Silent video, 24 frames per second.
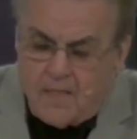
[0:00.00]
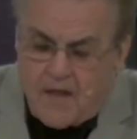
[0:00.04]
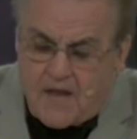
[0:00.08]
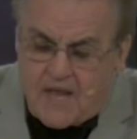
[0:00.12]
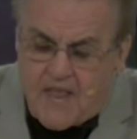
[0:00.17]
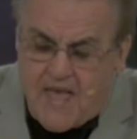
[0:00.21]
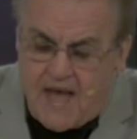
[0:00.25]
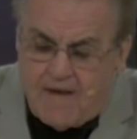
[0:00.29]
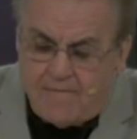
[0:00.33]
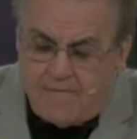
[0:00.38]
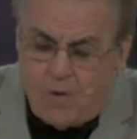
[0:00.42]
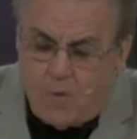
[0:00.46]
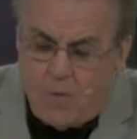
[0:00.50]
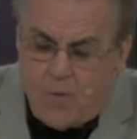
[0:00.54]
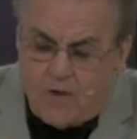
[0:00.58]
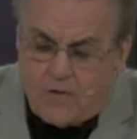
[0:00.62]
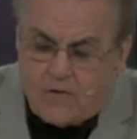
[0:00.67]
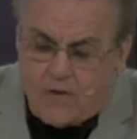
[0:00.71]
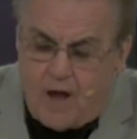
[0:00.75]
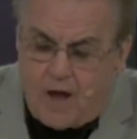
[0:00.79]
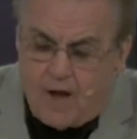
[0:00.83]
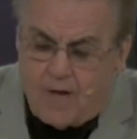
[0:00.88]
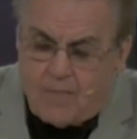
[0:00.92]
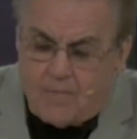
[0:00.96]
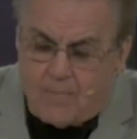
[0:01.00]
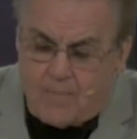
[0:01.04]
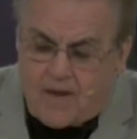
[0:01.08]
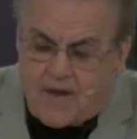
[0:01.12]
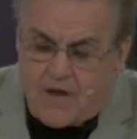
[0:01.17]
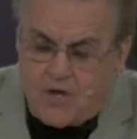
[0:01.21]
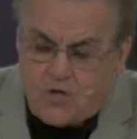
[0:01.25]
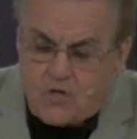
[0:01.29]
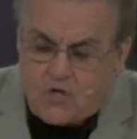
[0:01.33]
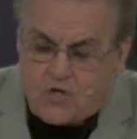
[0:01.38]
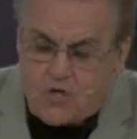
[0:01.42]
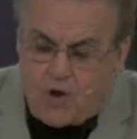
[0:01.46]
the devil will not
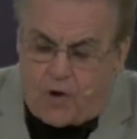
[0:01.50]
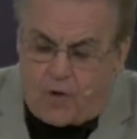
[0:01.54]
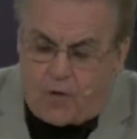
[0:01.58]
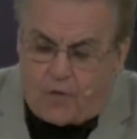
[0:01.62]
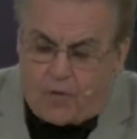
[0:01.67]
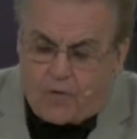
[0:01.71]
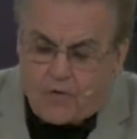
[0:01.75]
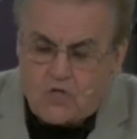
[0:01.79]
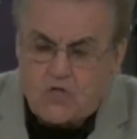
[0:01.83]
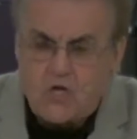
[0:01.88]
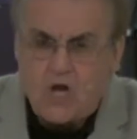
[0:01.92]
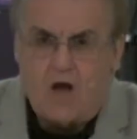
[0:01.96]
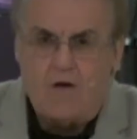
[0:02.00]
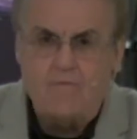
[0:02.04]
be in charge